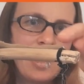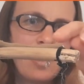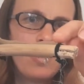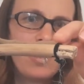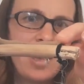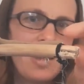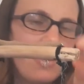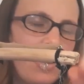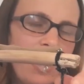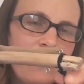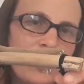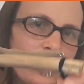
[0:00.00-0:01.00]
with
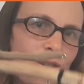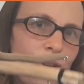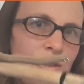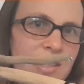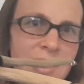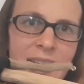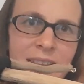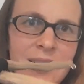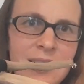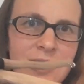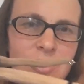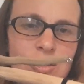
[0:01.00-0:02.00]
I've just used another
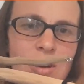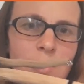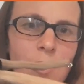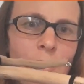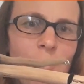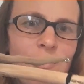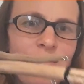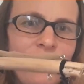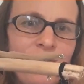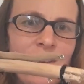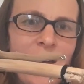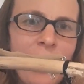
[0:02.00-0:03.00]
strip of
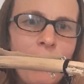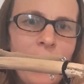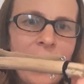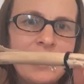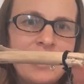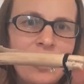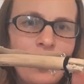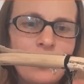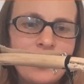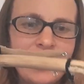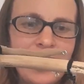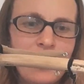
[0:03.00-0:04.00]

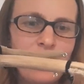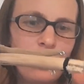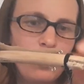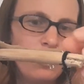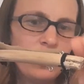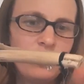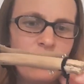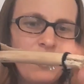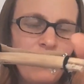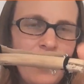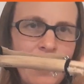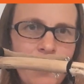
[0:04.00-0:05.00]
pantyhose there, or a strip
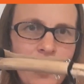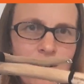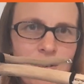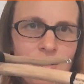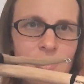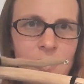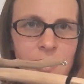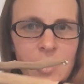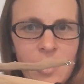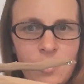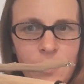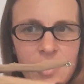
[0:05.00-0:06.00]
of fabric,
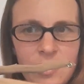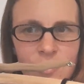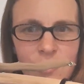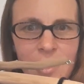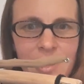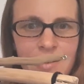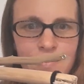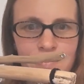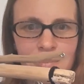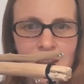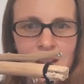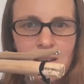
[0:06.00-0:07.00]
bit of string,
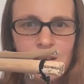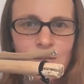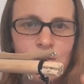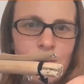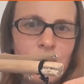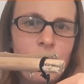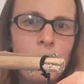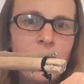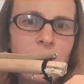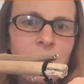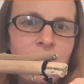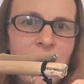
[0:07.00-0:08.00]
from the
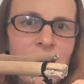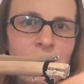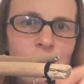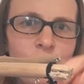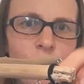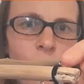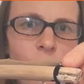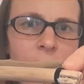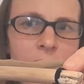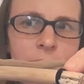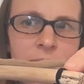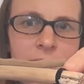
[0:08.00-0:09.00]
middle of that control
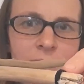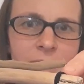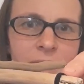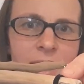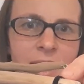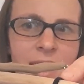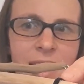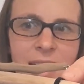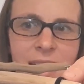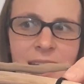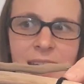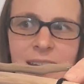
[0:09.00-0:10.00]
up to
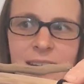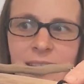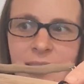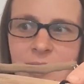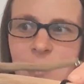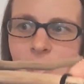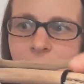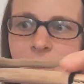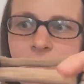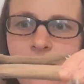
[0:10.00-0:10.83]
the end of this one.